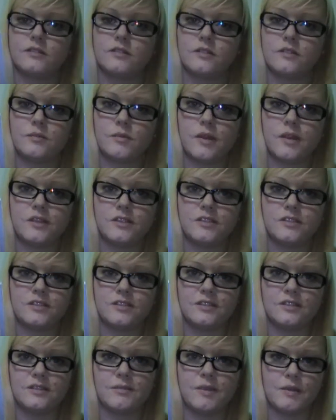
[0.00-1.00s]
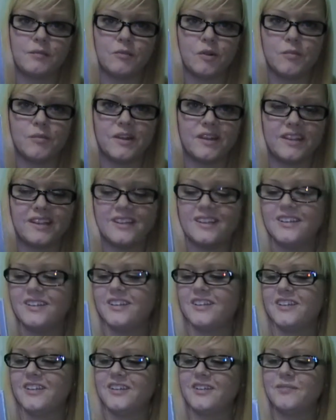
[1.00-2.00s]
They're probably just using it to make more money.
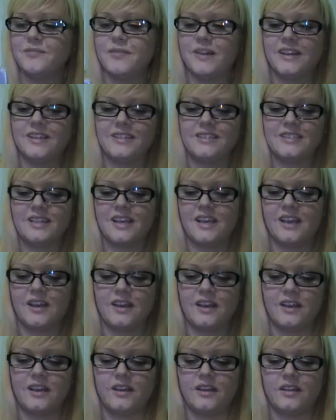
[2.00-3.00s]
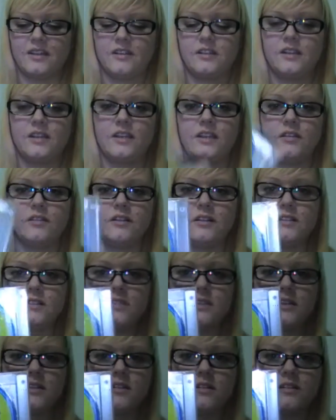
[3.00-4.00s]
But here it is
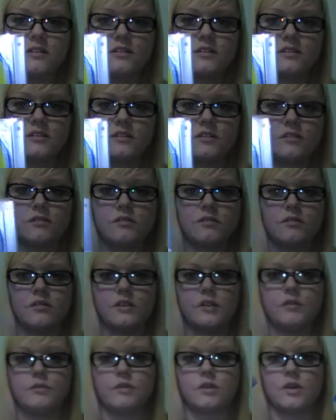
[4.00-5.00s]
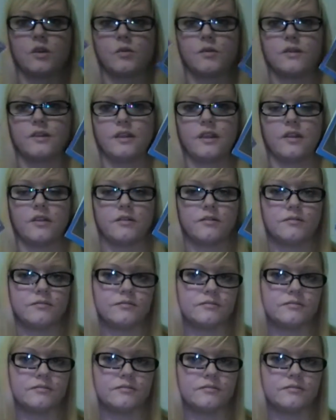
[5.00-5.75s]
here. So it would go in there.